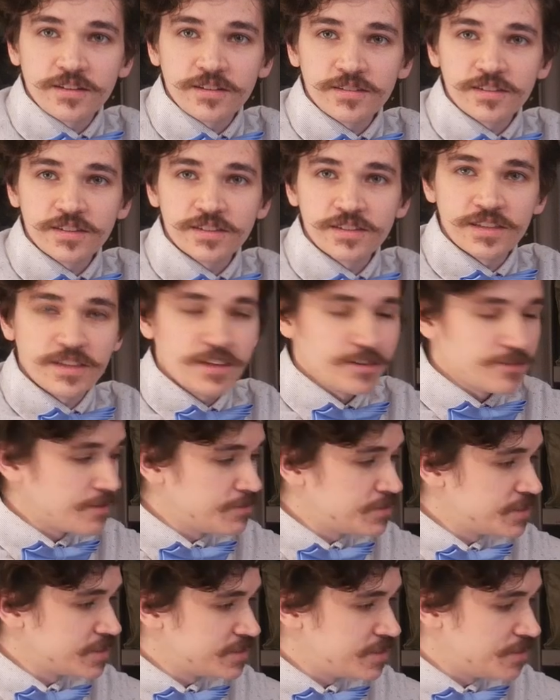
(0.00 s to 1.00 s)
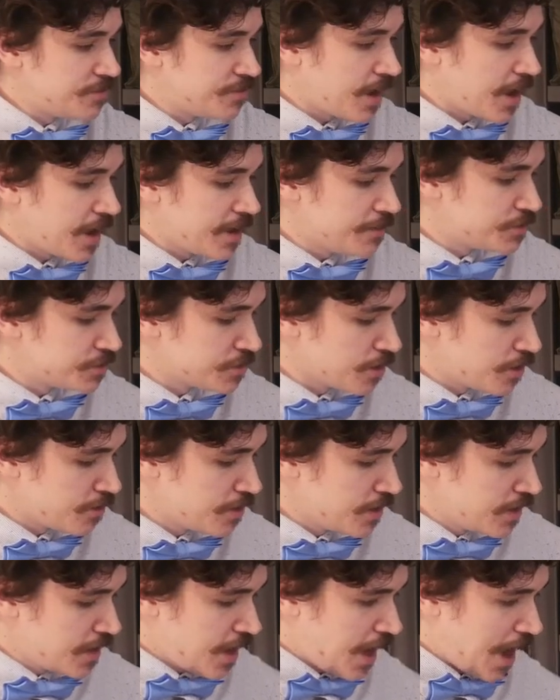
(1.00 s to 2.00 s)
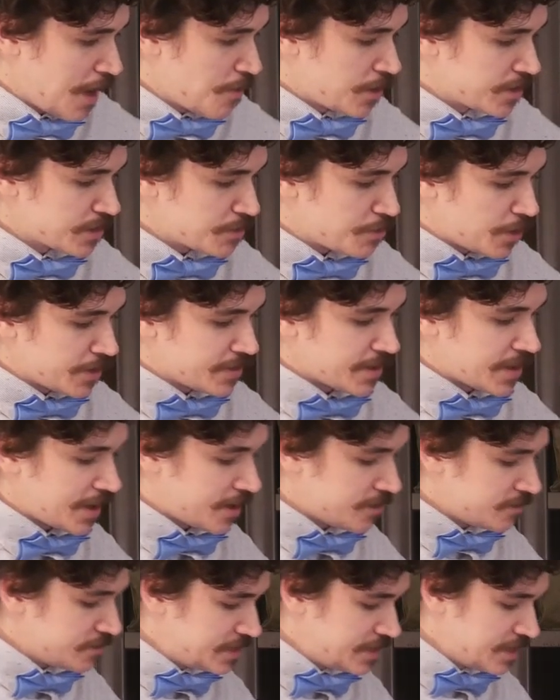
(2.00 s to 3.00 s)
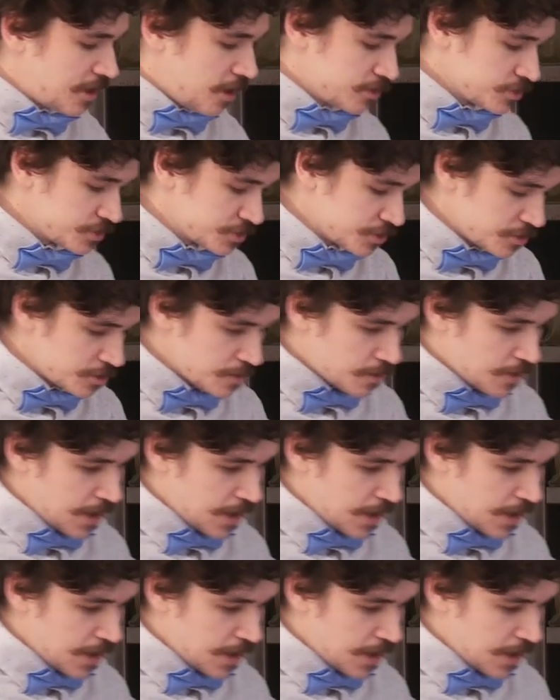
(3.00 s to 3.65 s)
sea of M65. So I wanted to point that out. He also